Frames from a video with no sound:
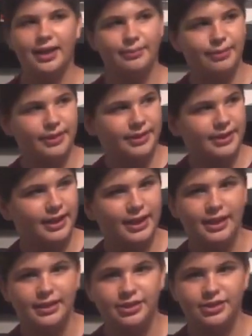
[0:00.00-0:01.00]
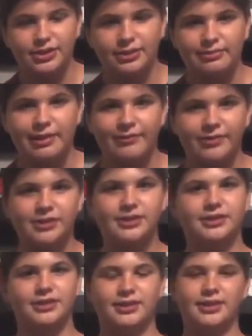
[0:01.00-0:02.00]
But yeah, there's some
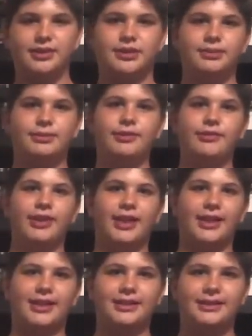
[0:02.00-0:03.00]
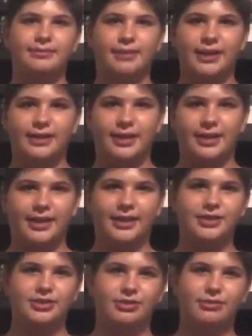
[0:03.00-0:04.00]
references in this movie that kids might not
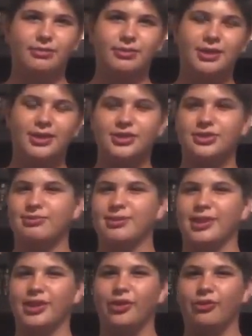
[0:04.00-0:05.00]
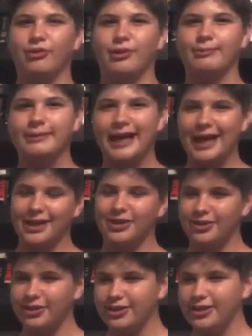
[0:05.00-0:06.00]
get, so it doesn't really hold up that
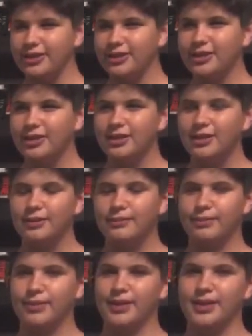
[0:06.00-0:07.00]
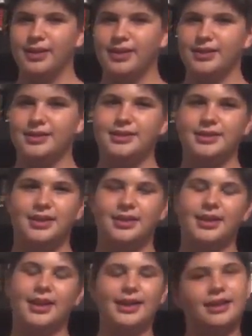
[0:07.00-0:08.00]
good. But it's
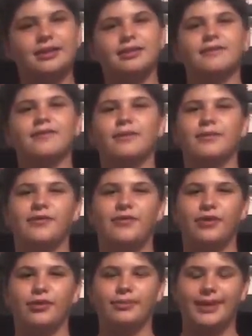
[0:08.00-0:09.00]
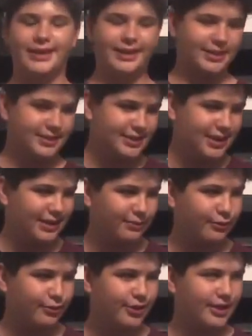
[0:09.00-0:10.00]
like, from a filmmaking
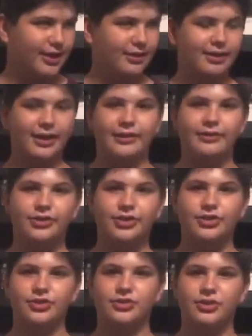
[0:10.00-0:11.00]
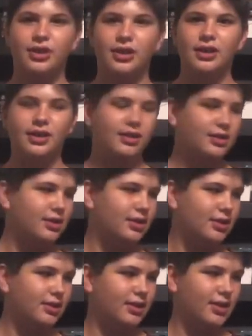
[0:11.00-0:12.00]
standpoint, and like, just
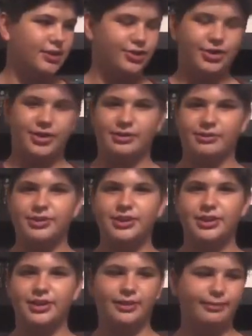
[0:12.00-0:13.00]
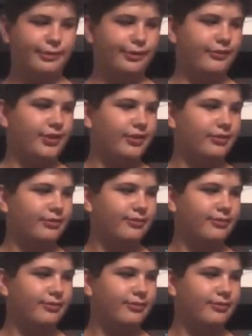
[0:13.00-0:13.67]
in general, it's a good movie.